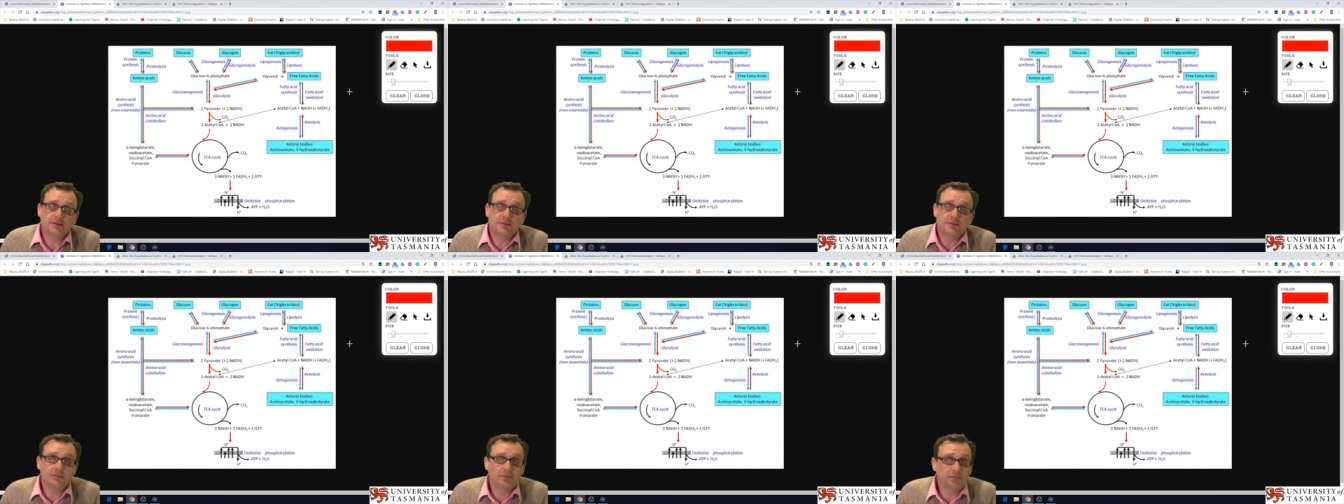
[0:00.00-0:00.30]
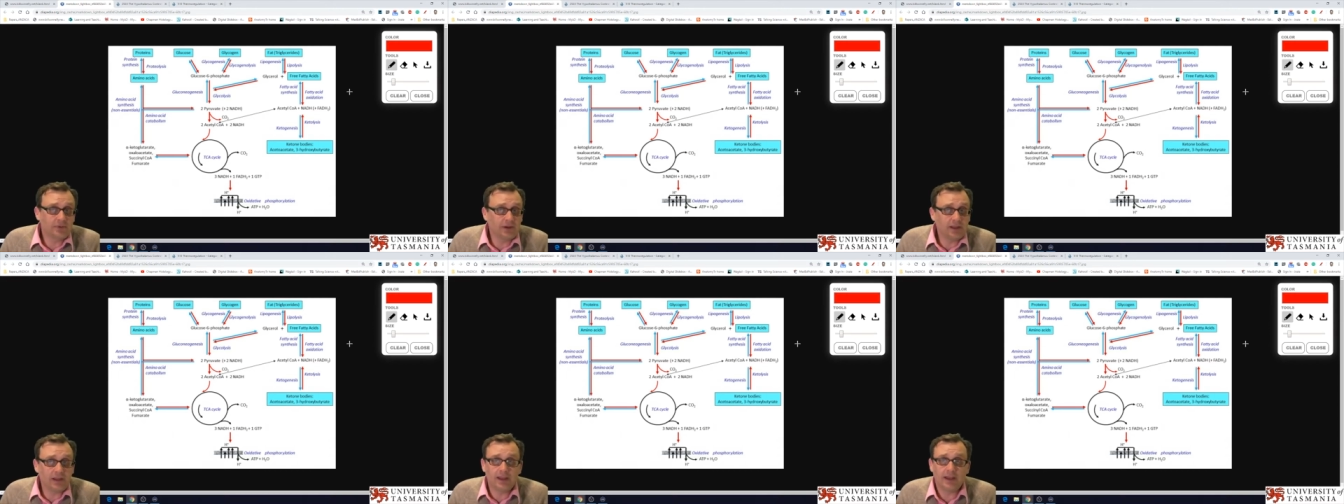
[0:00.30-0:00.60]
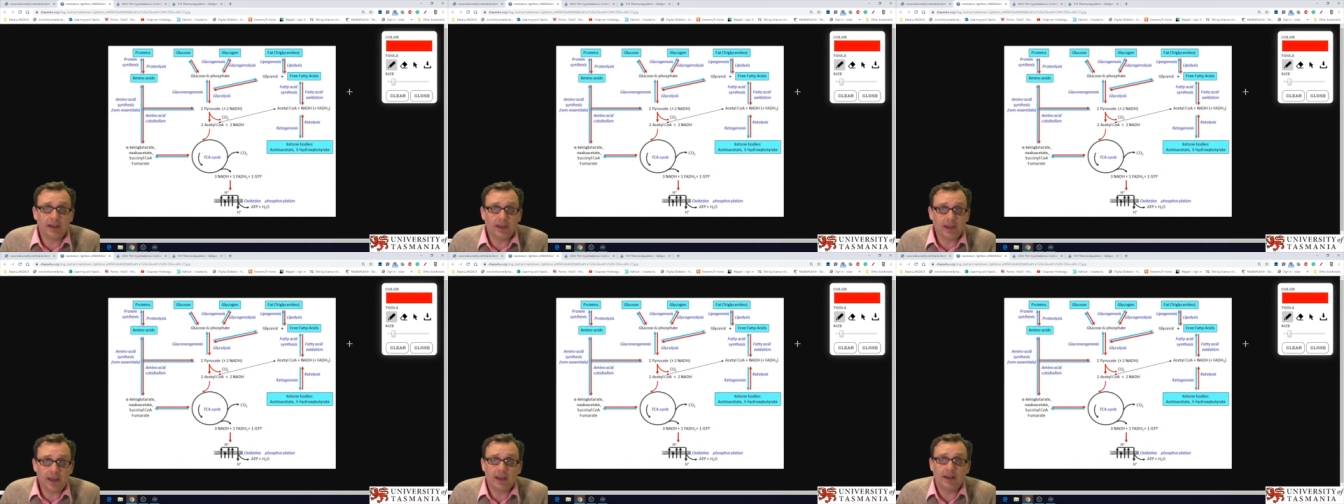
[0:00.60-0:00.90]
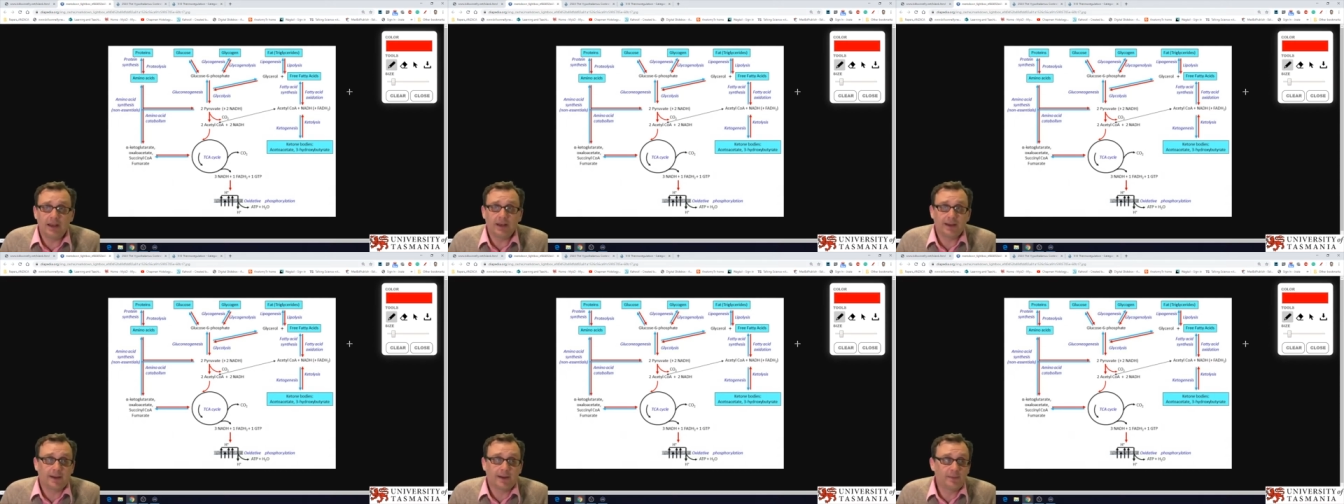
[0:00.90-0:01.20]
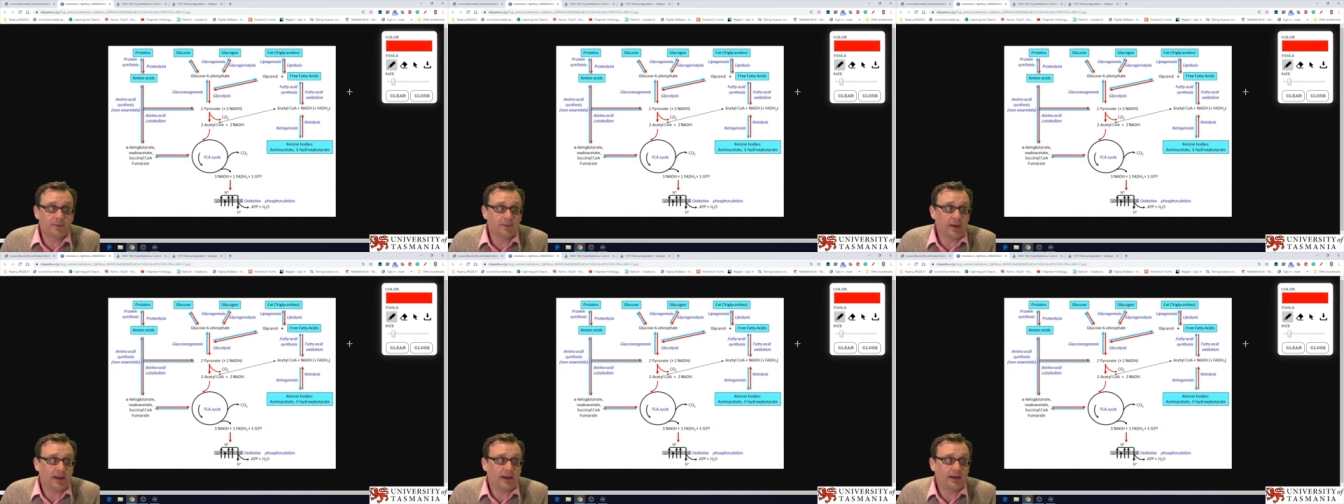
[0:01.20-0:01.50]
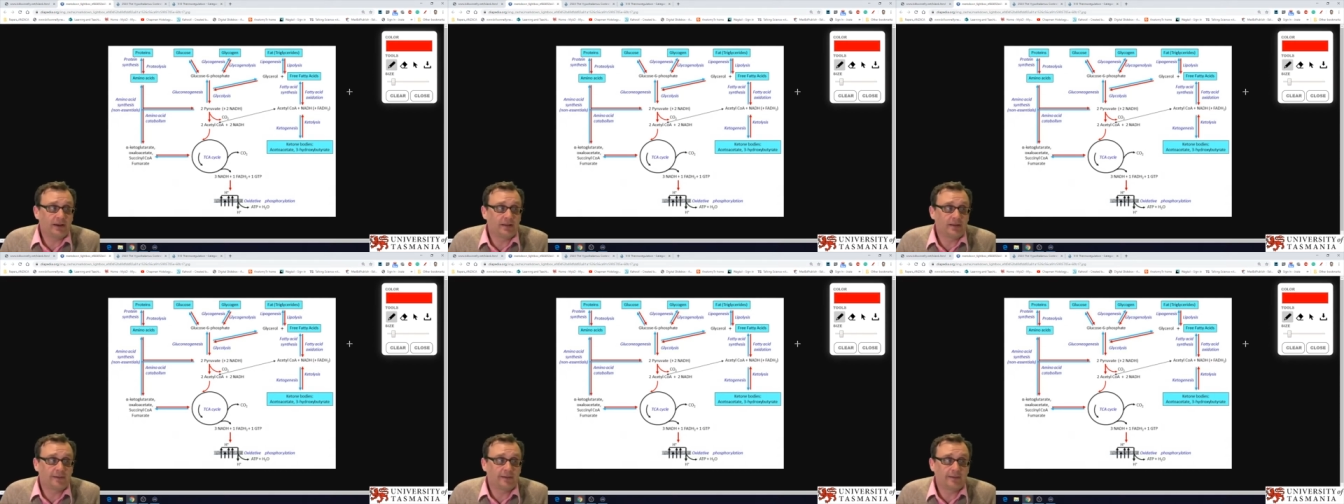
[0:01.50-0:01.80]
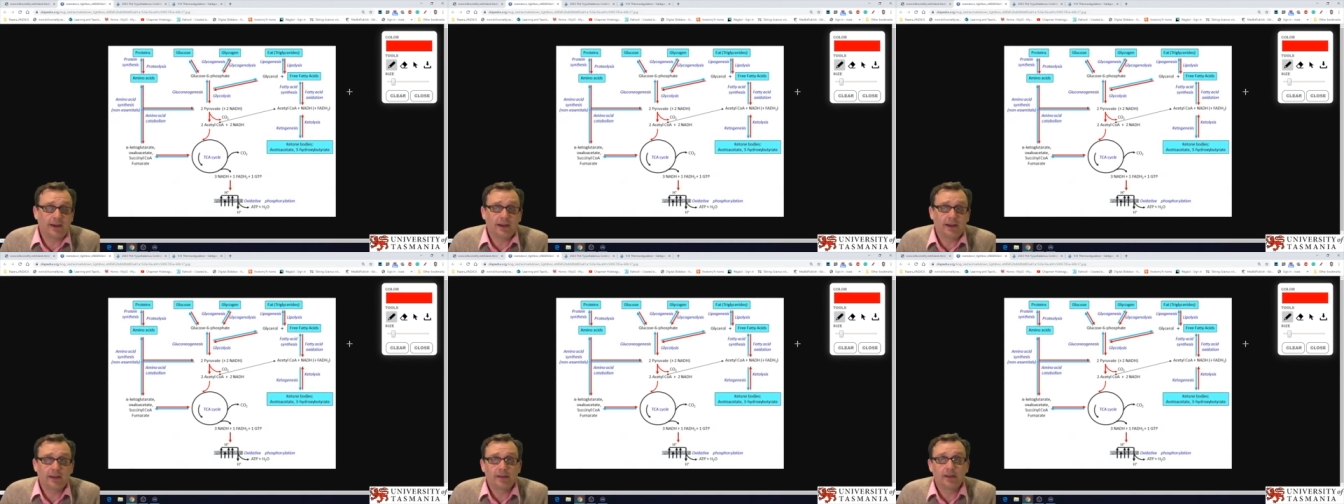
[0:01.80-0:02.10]
And this really again comes
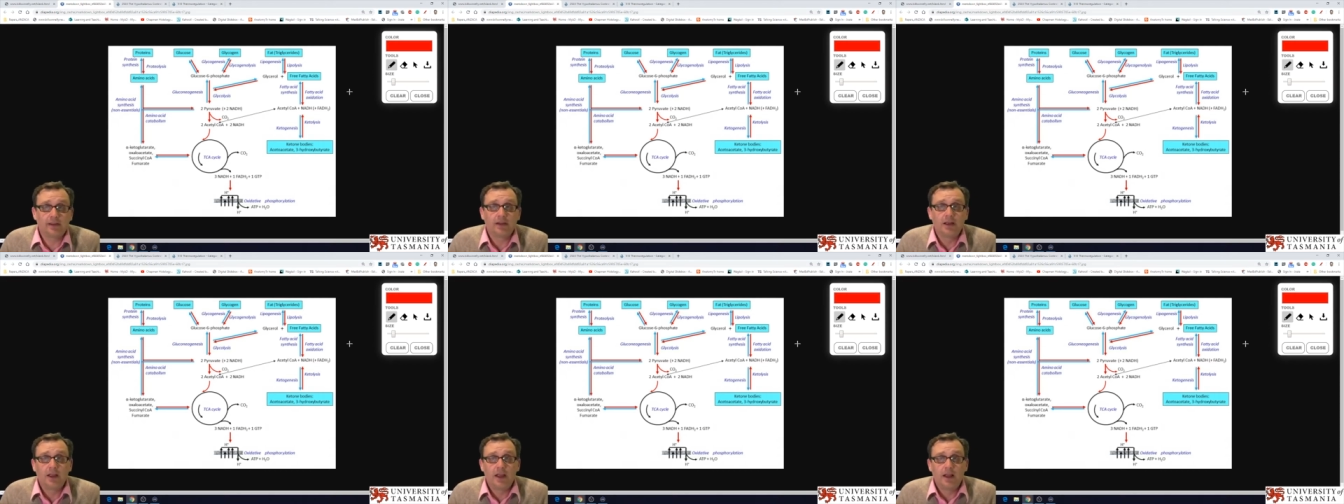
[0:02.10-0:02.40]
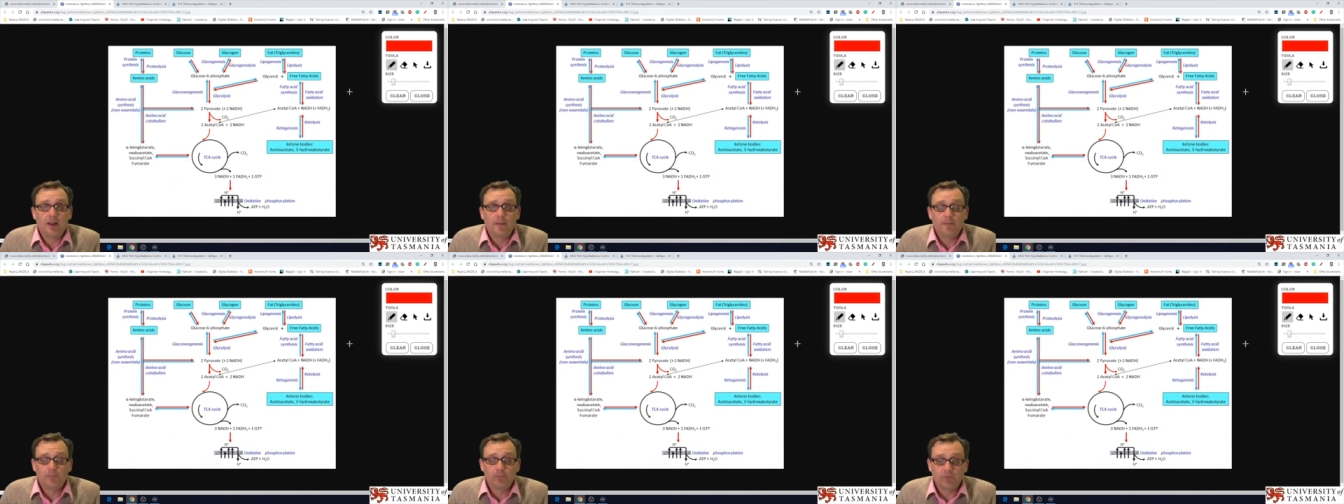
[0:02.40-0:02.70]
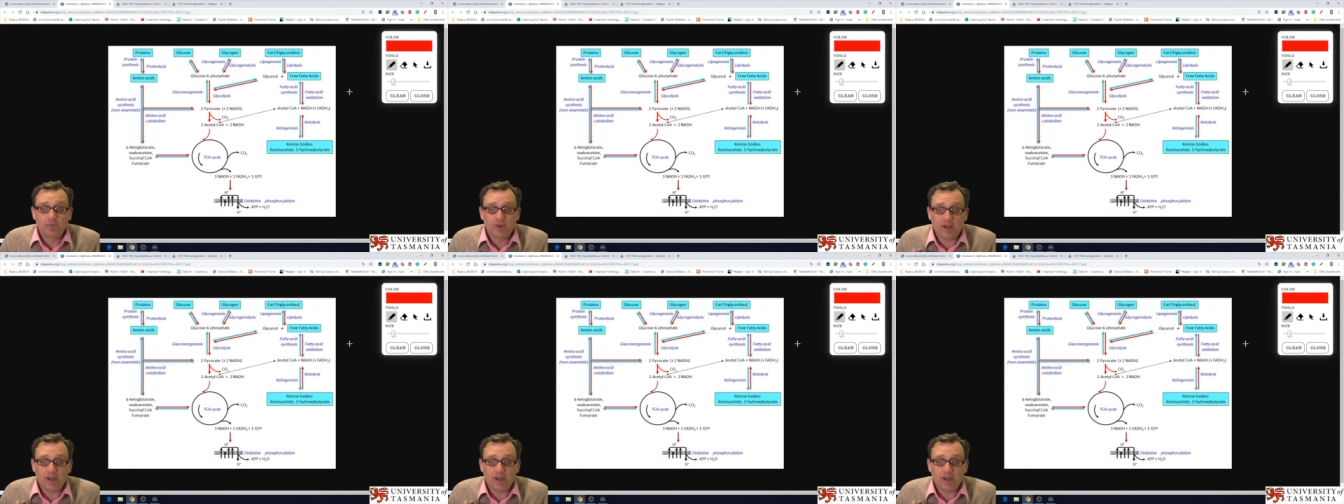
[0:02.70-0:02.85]
back to the fact that